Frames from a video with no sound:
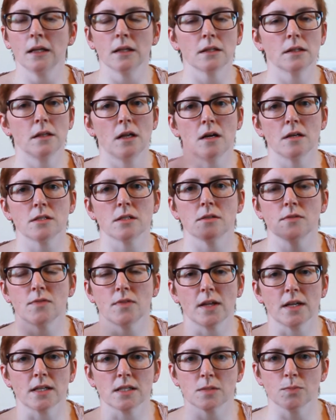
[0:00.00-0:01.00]
lots of
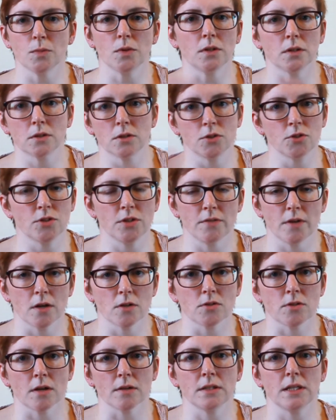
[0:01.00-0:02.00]
like small country
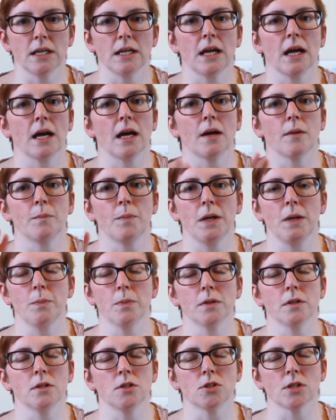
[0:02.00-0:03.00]
roads around here,
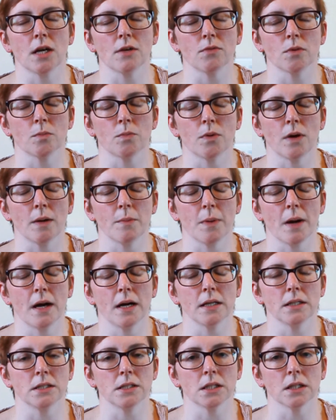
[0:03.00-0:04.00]
people who drive up right
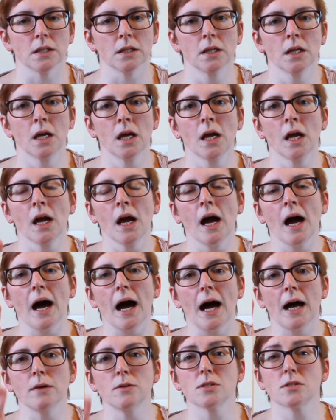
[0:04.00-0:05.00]
behind you.
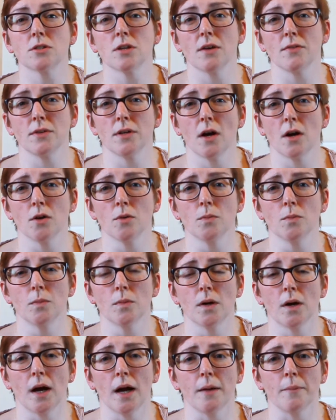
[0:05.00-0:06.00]
I was driving home
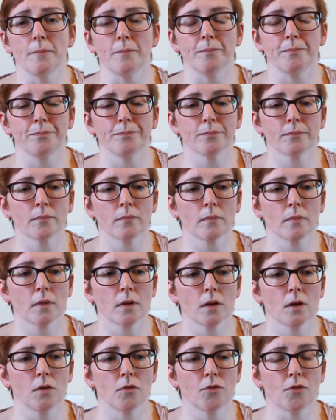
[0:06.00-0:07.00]

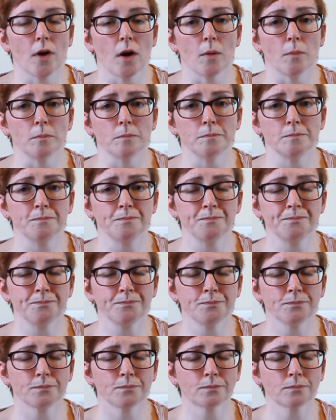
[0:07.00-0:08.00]
from
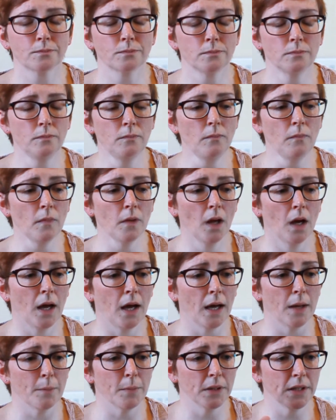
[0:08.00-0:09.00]

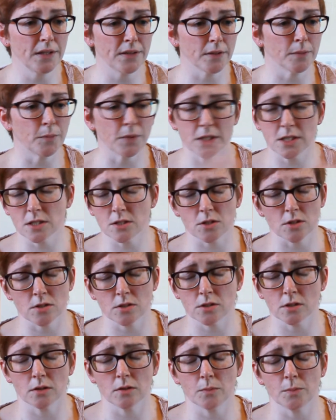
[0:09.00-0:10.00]
Lytham, which is
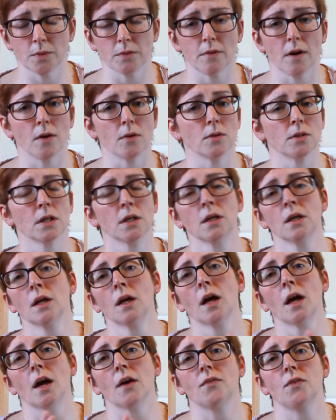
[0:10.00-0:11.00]
just up the road,
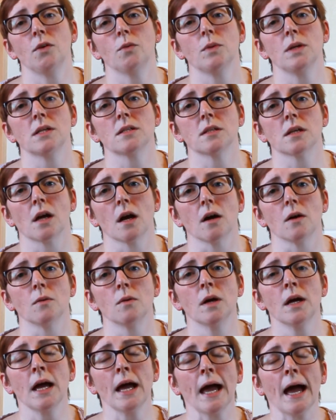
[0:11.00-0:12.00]
a few weeks ago,
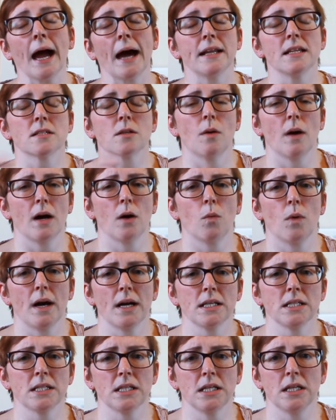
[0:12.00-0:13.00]
and it's quite a
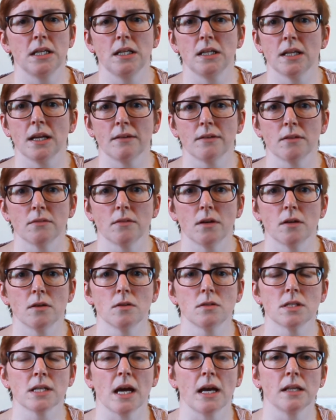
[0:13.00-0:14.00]
windy, narrow
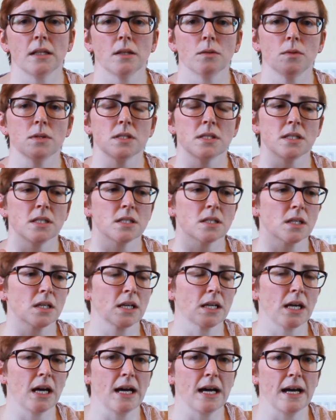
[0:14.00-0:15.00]
road, and there was this
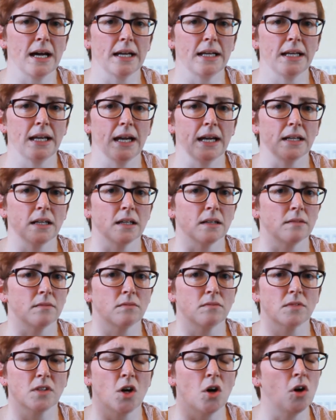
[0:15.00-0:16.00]
guy in a
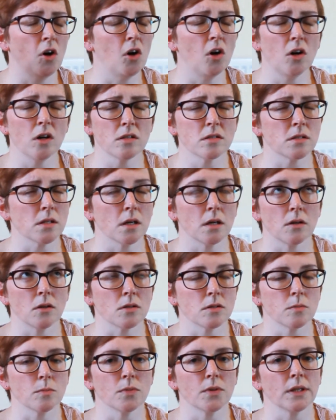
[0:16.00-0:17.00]
Corsa or
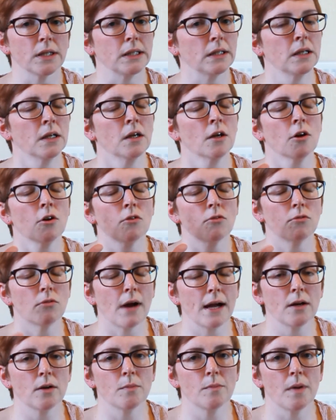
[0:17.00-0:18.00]
something
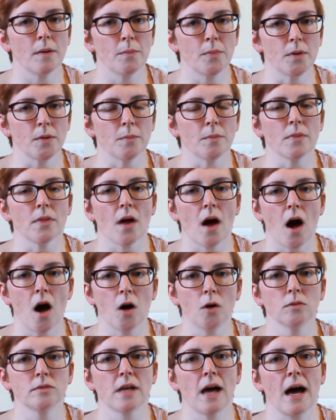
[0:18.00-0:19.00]
right up my bum the
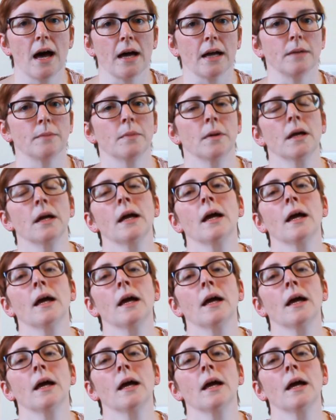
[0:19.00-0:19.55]
whole time.